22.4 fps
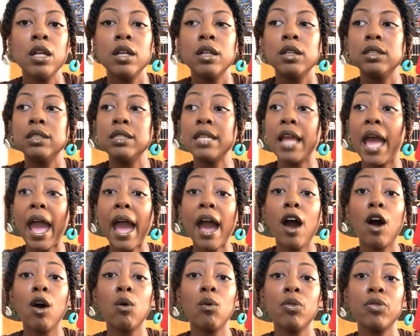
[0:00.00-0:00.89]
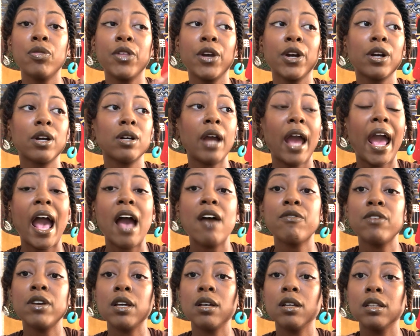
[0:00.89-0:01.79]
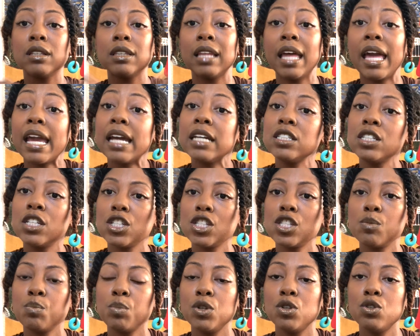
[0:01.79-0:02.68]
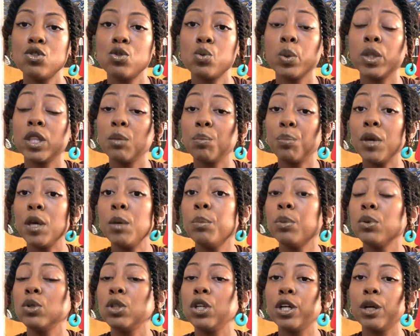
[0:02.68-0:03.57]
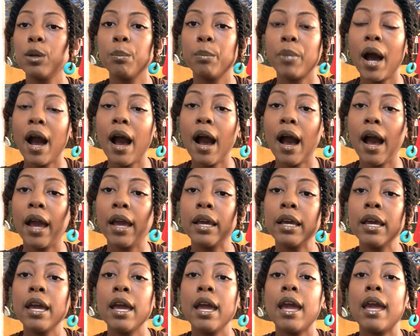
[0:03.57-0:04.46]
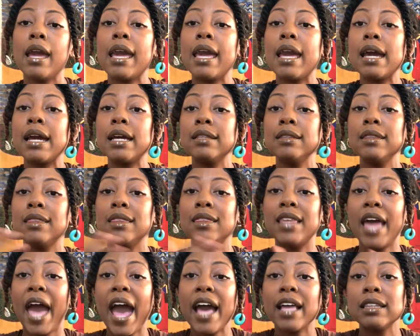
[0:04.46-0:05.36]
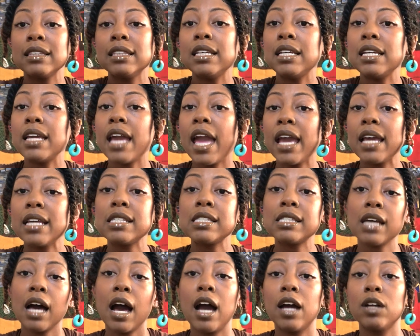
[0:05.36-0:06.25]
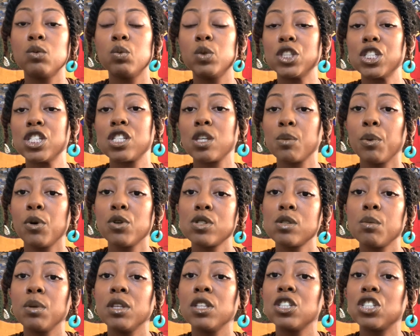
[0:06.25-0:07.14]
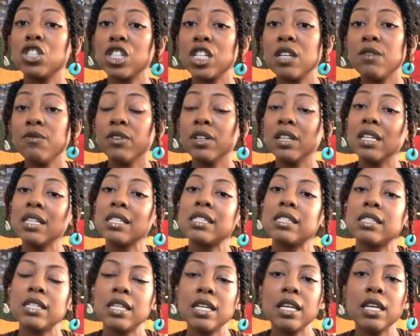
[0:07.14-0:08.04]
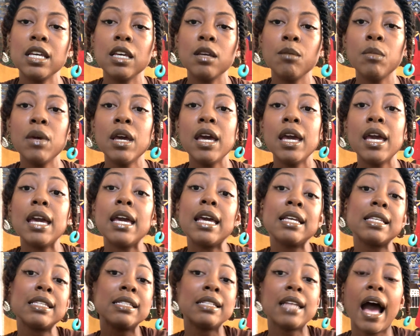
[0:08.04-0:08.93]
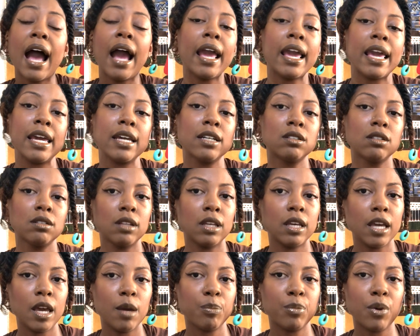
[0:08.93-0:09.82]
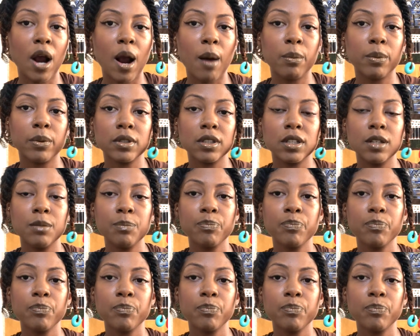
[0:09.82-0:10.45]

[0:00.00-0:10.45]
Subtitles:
now they're having land disputes with the people nearby, and that liaison, which is supposed to be the chief and his team, is not handling it properly.